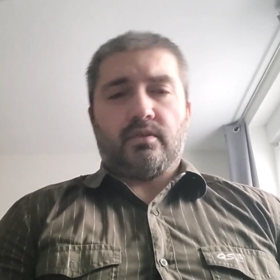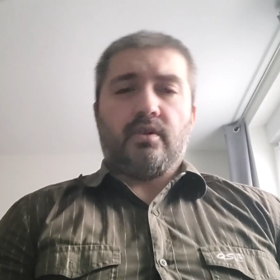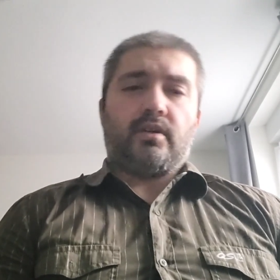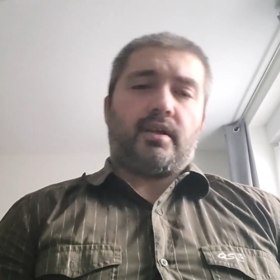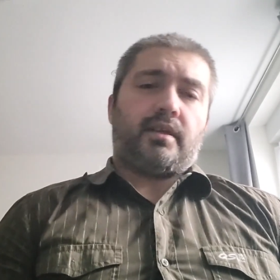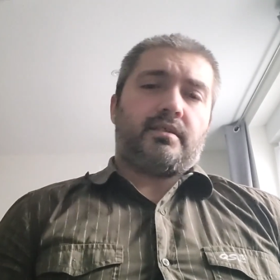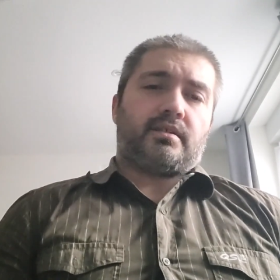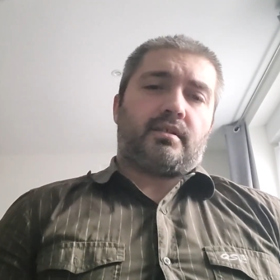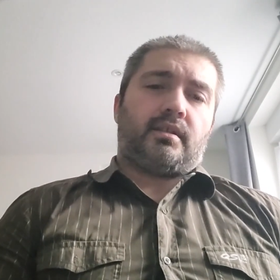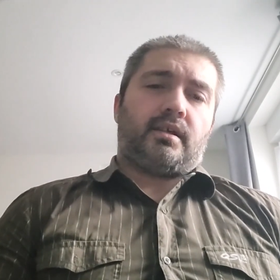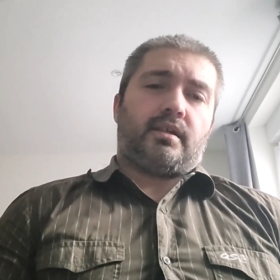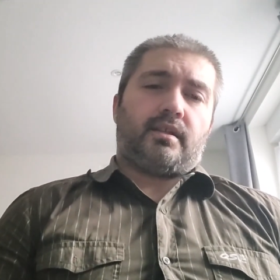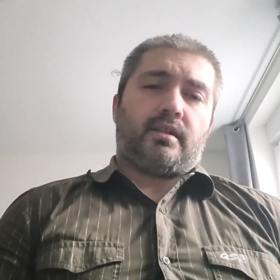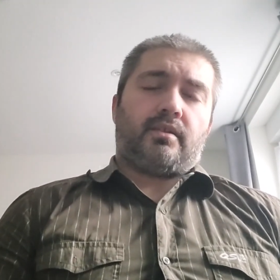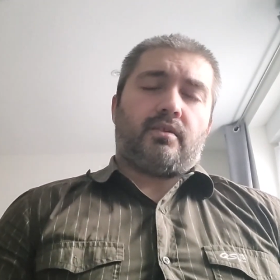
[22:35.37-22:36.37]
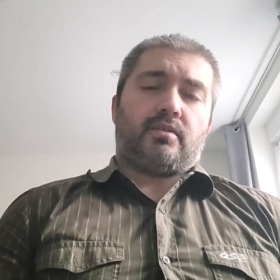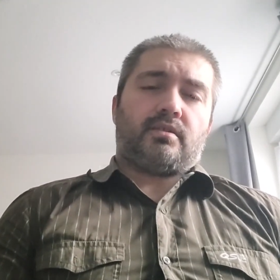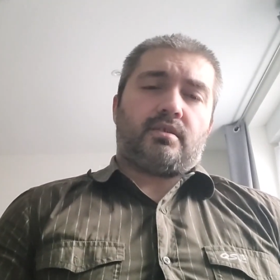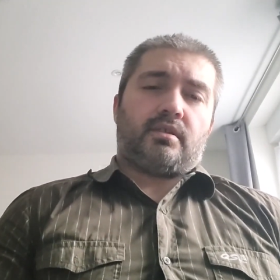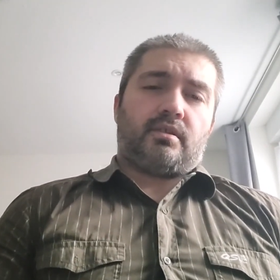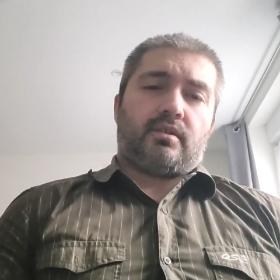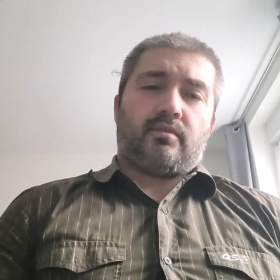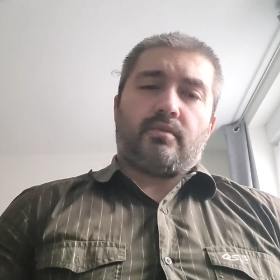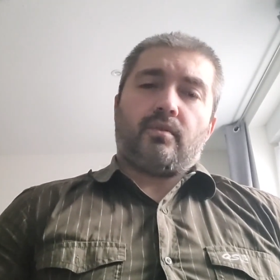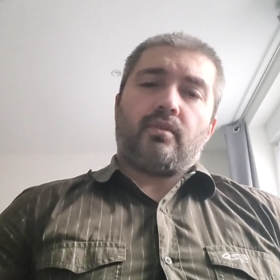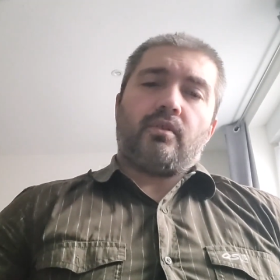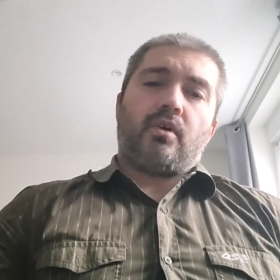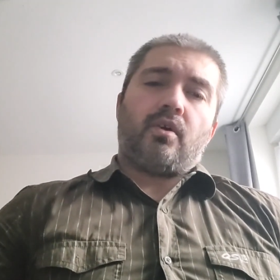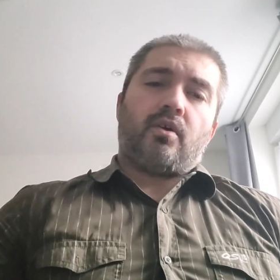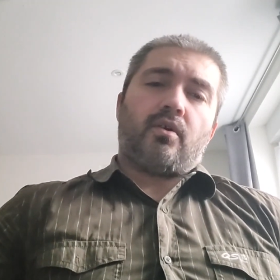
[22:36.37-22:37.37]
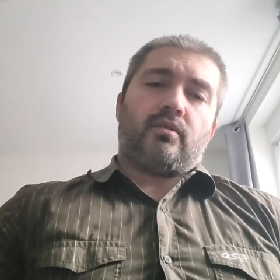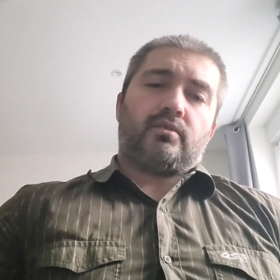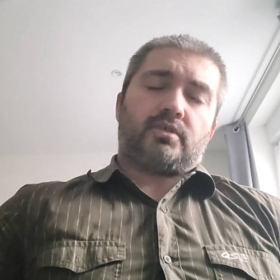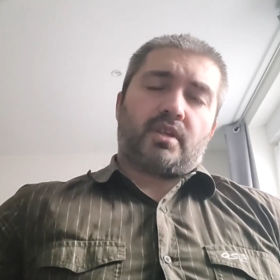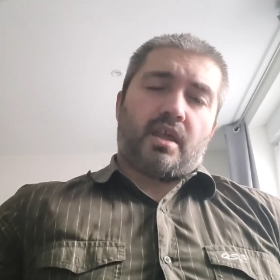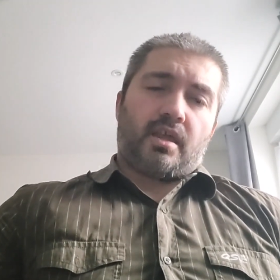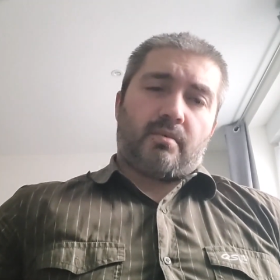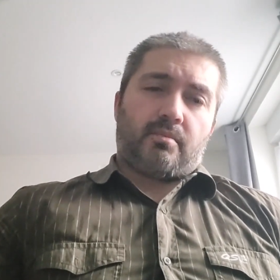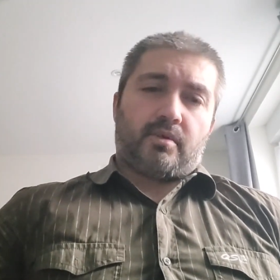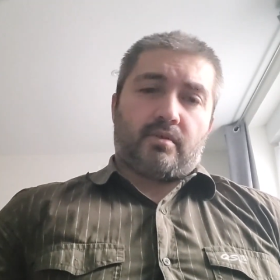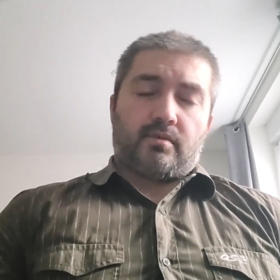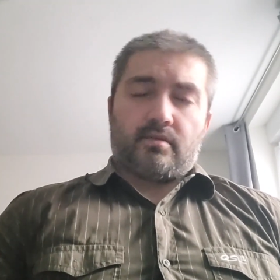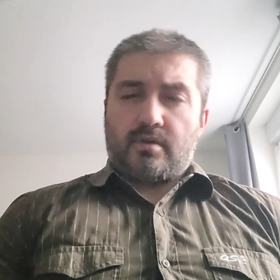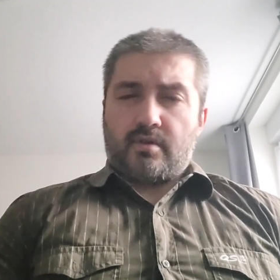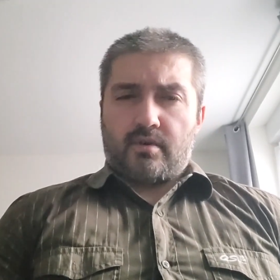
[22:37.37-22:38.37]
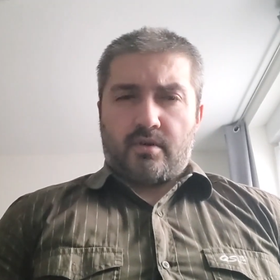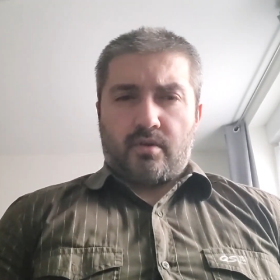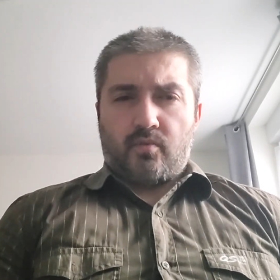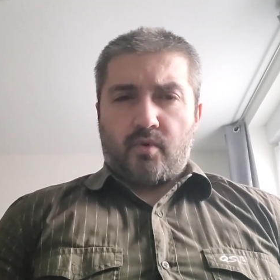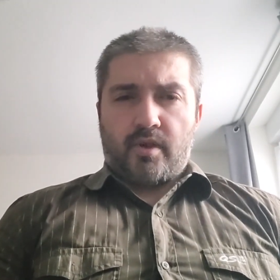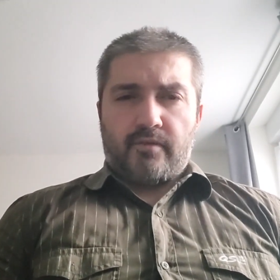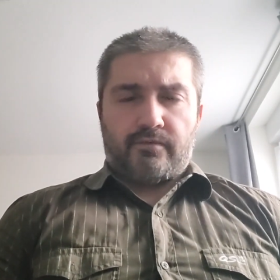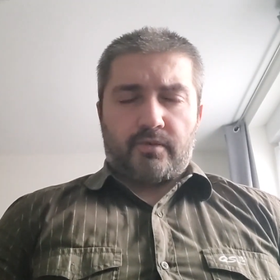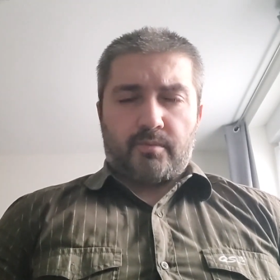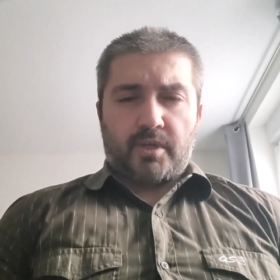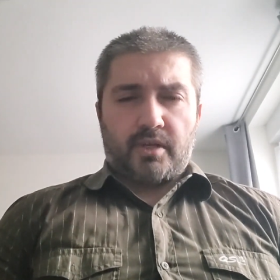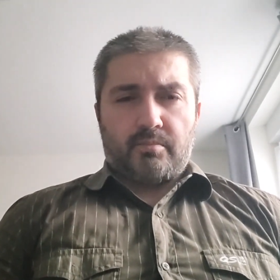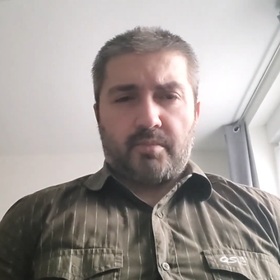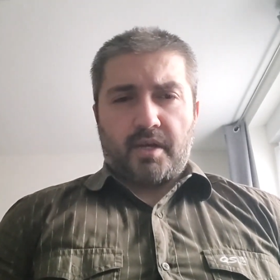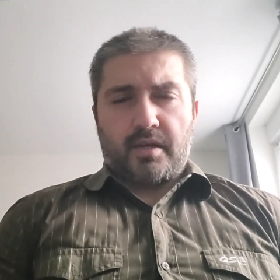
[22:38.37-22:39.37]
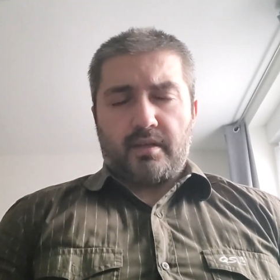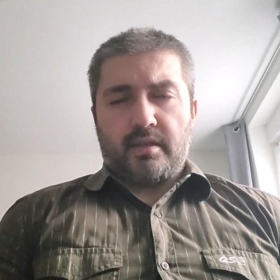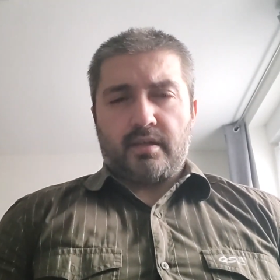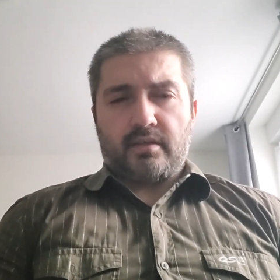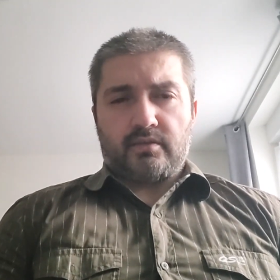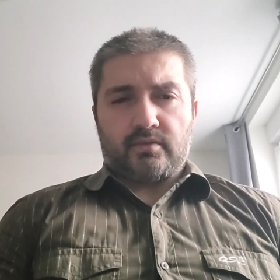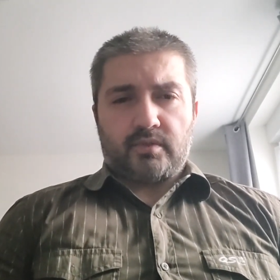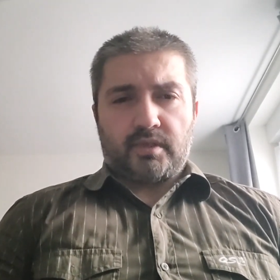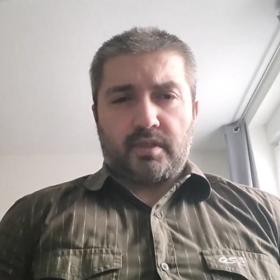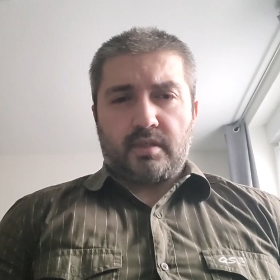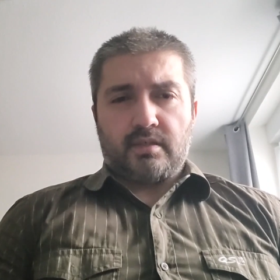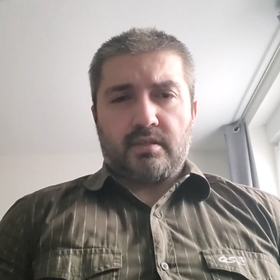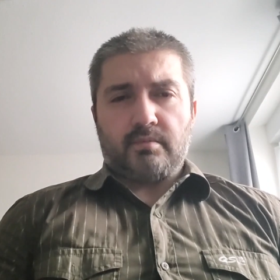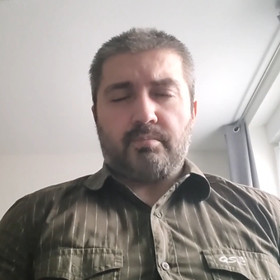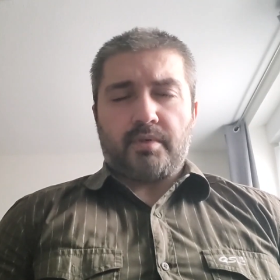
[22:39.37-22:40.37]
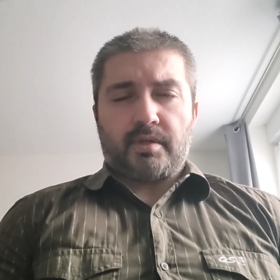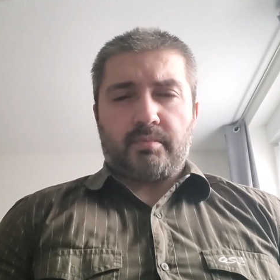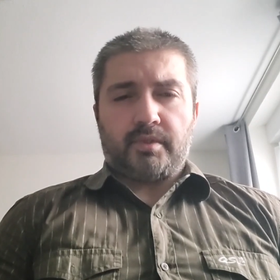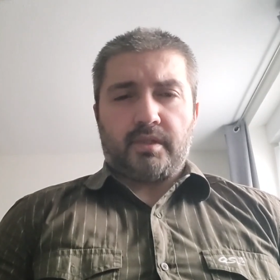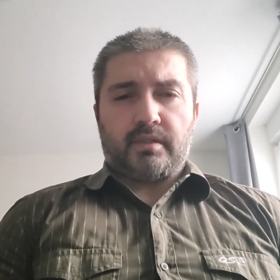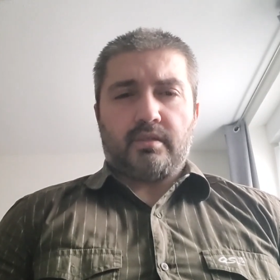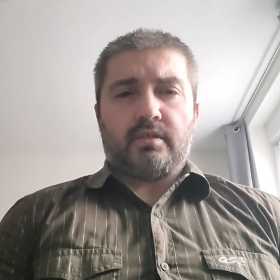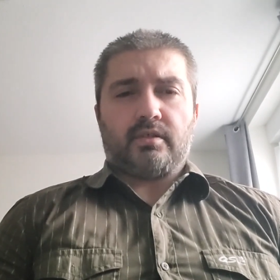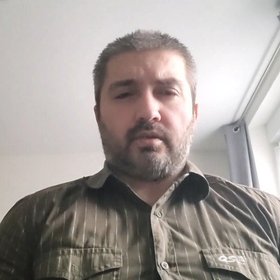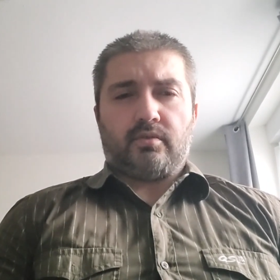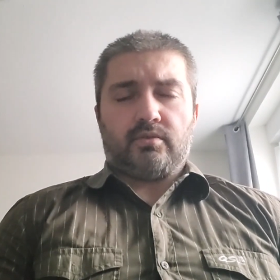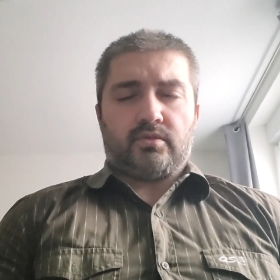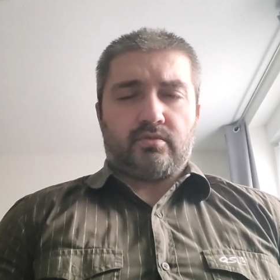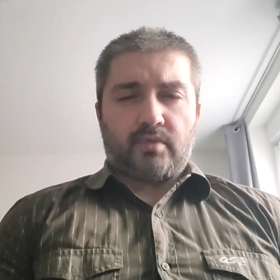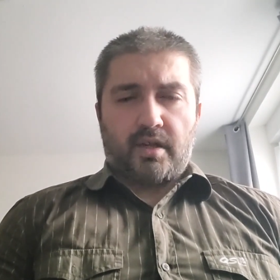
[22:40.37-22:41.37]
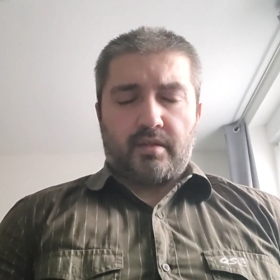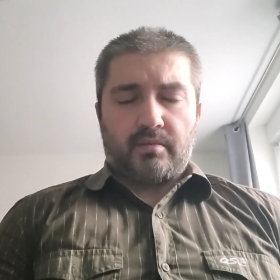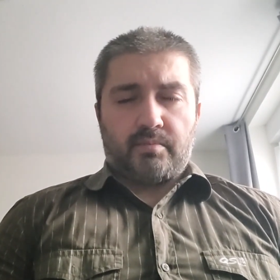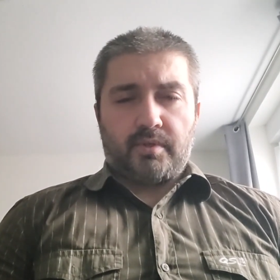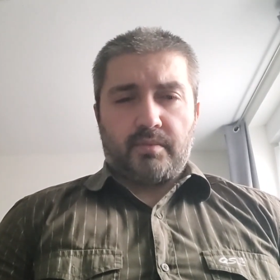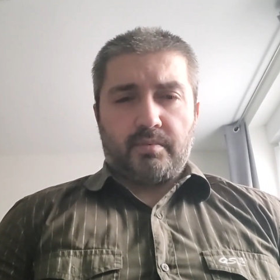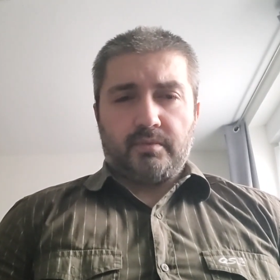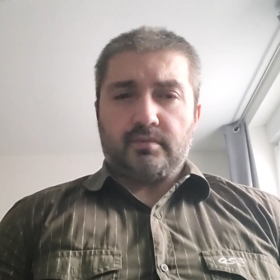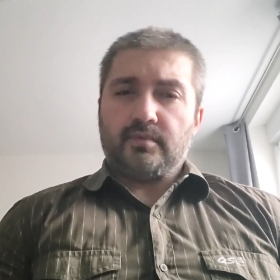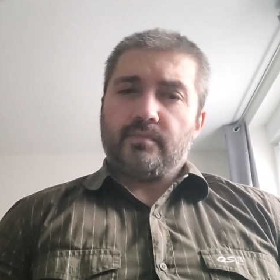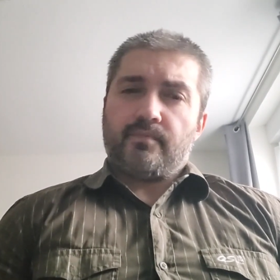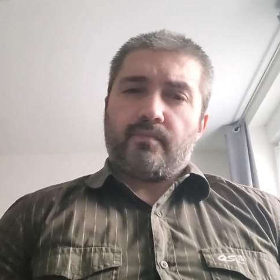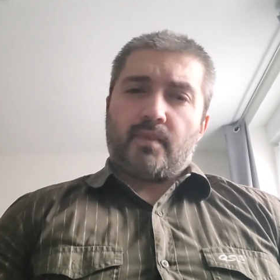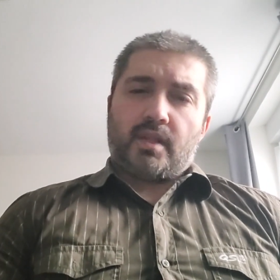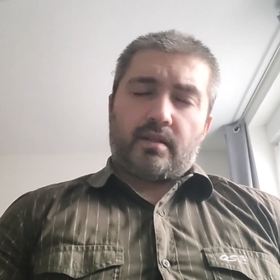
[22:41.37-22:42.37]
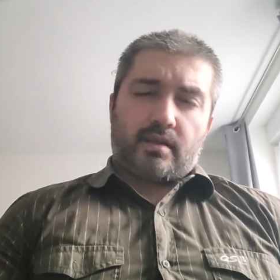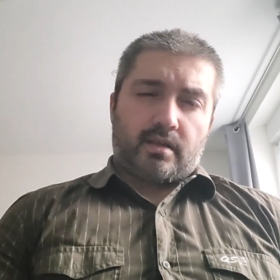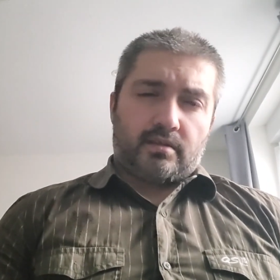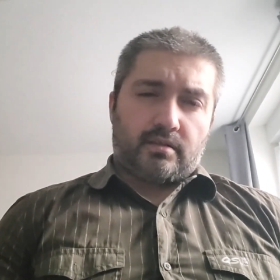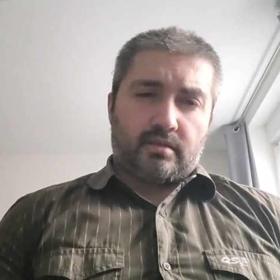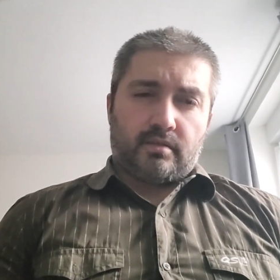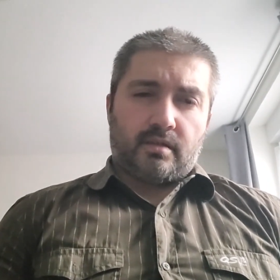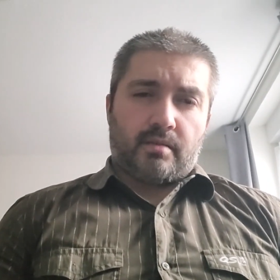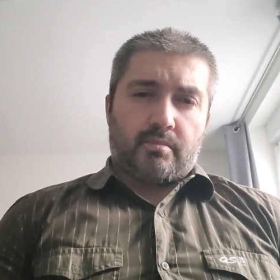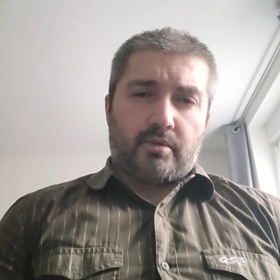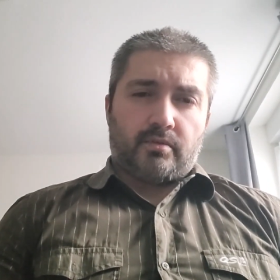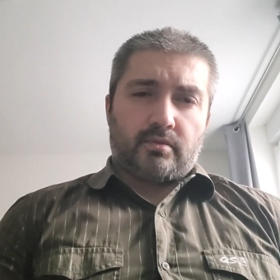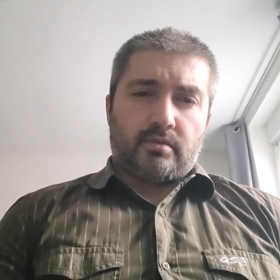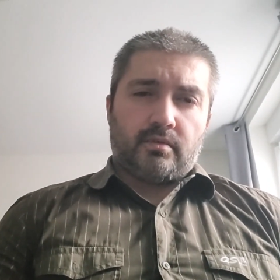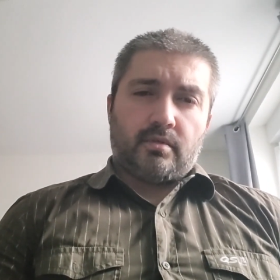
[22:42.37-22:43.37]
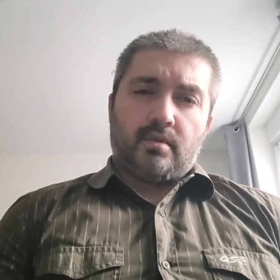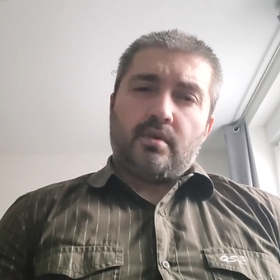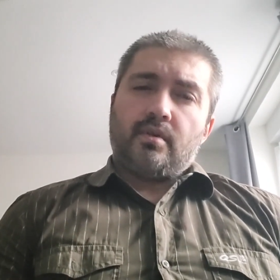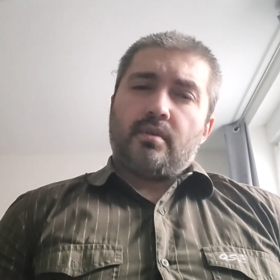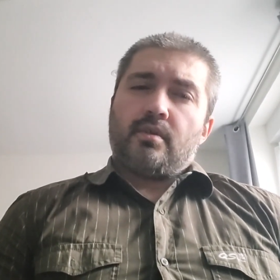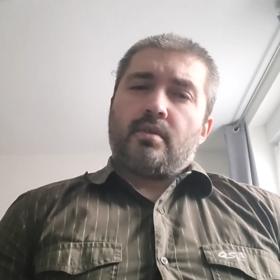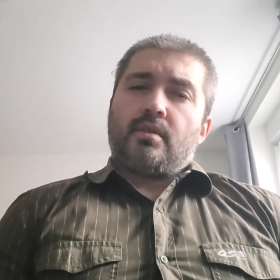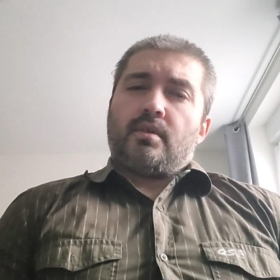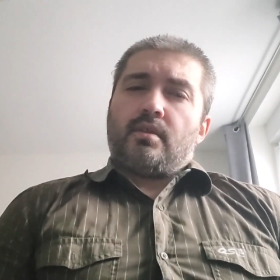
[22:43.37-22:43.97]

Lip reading: he's not isolated, not sitting at a long table away from anybody else, when he's in public close to other people, that's a double.